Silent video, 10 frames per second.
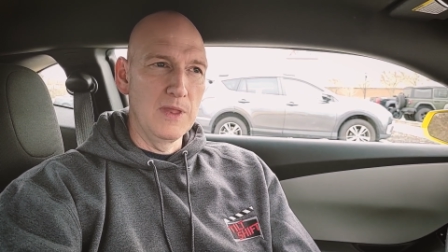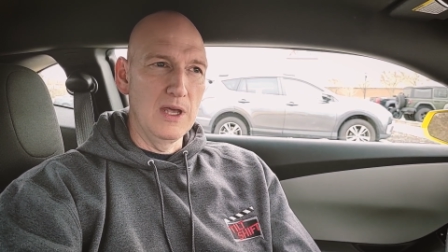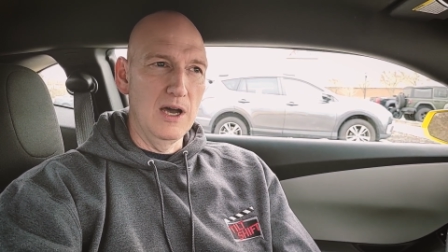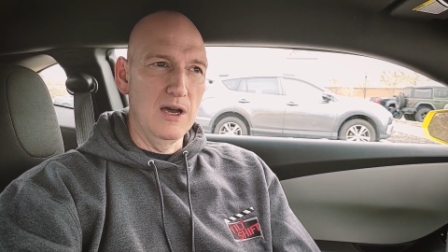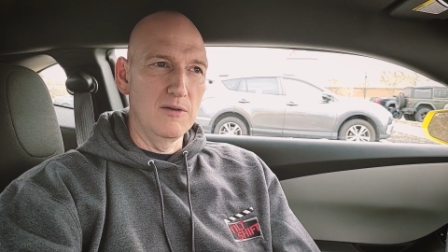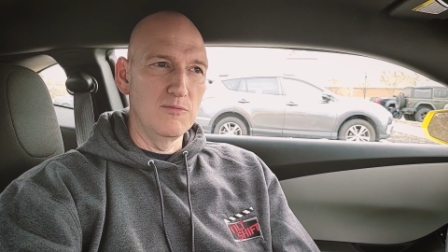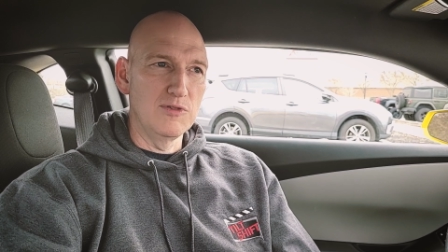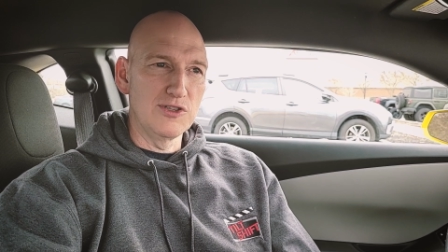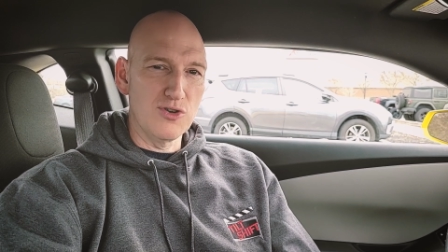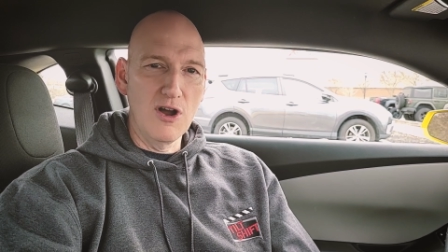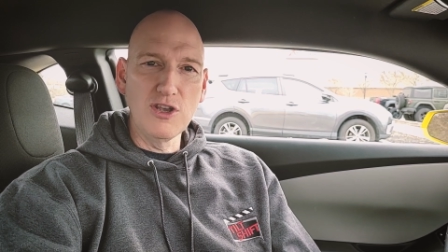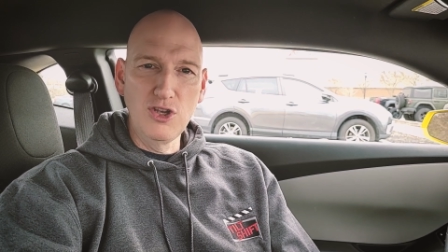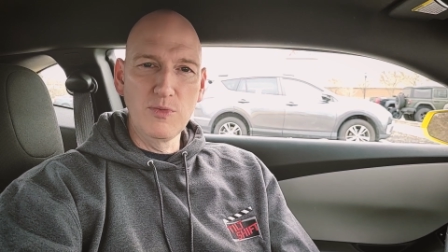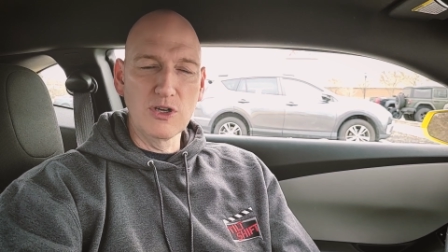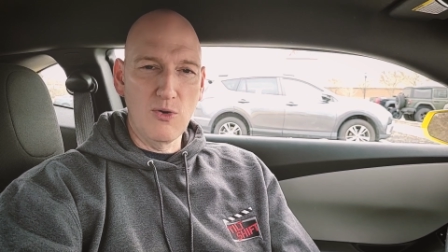uh, strong
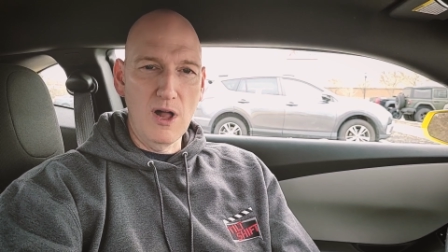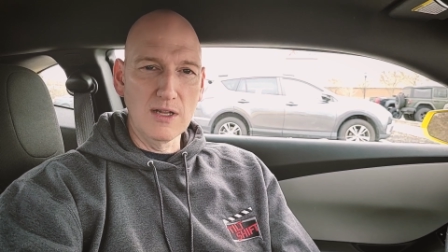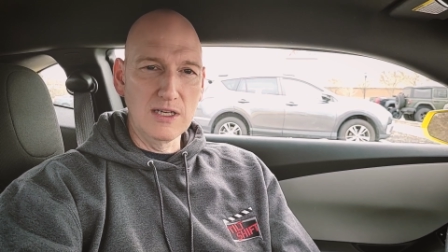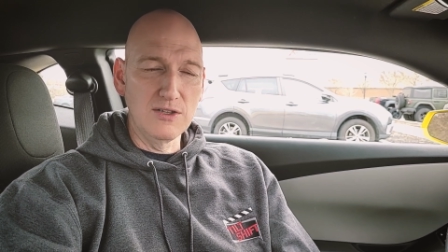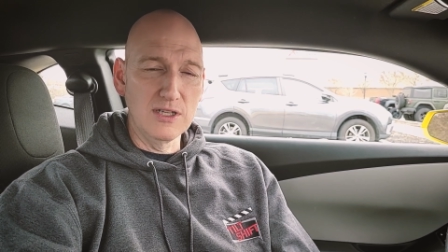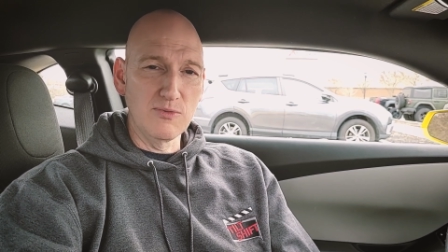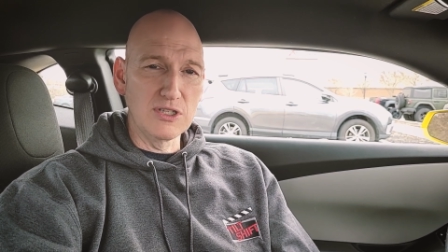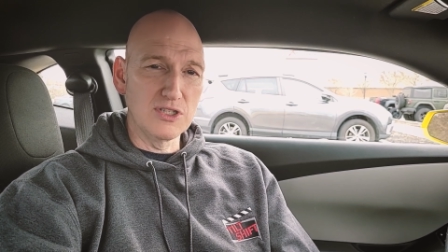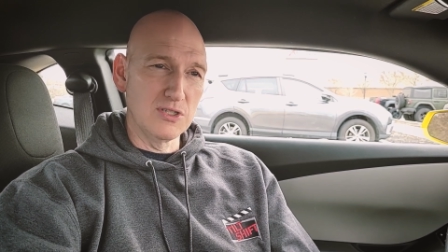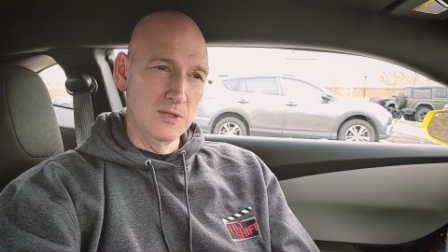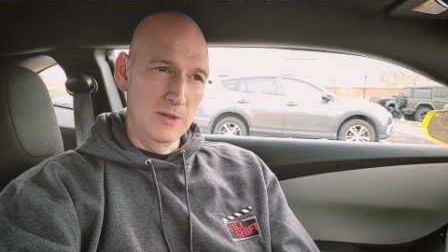human quality to this, which